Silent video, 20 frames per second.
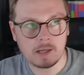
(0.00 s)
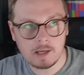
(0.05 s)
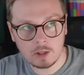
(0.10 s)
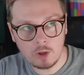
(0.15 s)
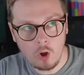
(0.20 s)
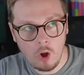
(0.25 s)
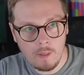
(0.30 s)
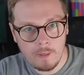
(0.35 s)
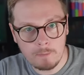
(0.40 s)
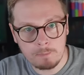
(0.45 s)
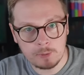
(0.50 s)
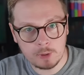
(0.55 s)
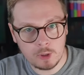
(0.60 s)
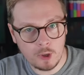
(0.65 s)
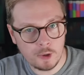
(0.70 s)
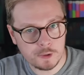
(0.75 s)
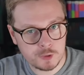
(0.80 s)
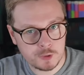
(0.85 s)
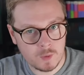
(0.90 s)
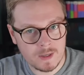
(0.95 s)
a lot of the
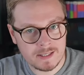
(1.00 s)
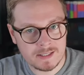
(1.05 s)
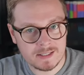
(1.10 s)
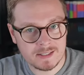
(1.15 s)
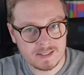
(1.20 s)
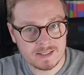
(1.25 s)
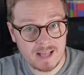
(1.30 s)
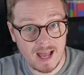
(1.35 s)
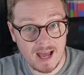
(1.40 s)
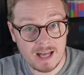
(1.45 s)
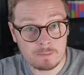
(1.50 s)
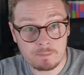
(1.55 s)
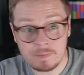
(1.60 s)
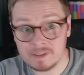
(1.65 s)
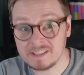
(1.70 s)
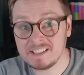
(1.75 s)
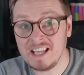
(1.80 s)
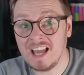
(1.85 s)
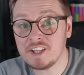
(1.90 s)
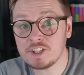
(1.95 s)
plot twists and
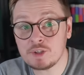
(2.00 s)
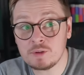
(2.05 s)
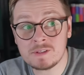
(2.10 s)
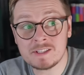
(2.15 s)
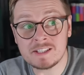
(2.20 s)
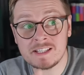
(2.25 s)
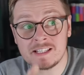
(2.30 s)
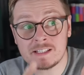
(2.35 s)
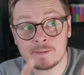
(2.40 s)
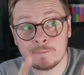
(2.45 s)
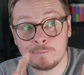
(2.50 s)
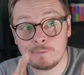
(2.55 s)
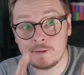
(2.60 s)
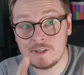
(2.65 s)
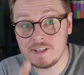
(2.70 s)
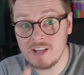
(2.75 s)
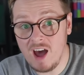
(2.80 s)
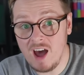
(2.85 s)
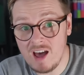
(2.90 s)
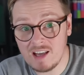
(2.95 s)
potential season
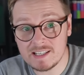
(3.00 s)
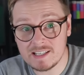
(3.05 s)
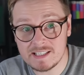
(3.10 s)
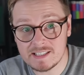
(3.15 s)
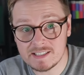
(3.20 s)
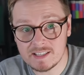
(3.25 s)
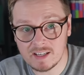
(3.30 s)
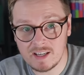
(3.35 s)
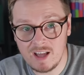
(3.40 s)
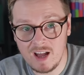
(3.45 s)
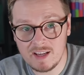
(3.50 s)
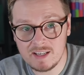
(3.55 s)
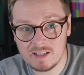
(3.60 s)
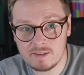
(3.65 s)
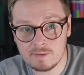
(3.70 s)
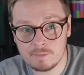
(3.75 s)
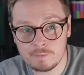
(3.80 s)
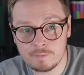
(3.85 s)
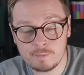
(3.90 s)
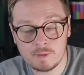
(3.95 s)
finales are kind
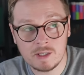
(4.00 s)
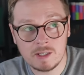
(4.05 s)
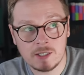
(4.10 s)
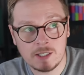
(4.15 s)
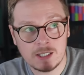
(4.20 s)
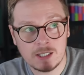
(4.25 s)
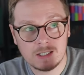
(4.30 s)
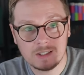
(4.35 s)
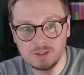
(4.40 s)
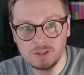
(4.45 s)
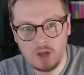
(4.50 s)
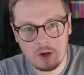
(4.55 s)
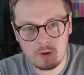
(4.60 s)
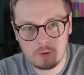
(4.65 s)
of done